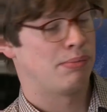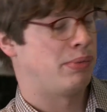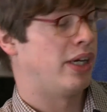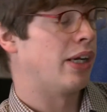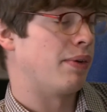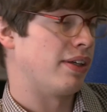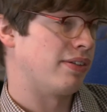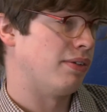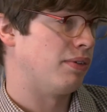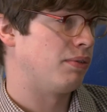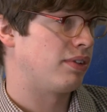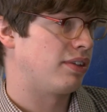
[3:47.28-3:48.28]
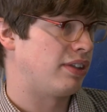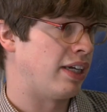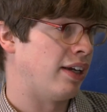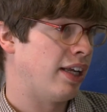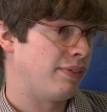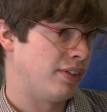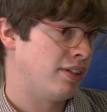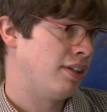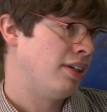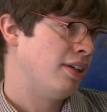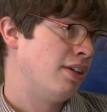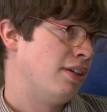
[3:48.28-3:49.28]
but anyway, so they had left it.
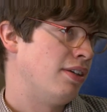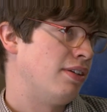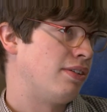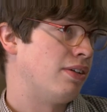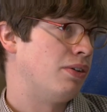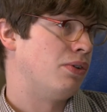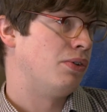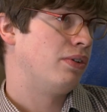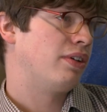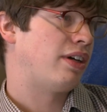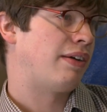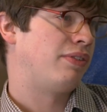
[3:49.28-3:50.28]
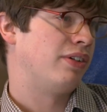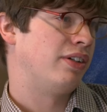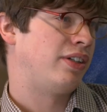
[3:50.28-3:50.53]
So after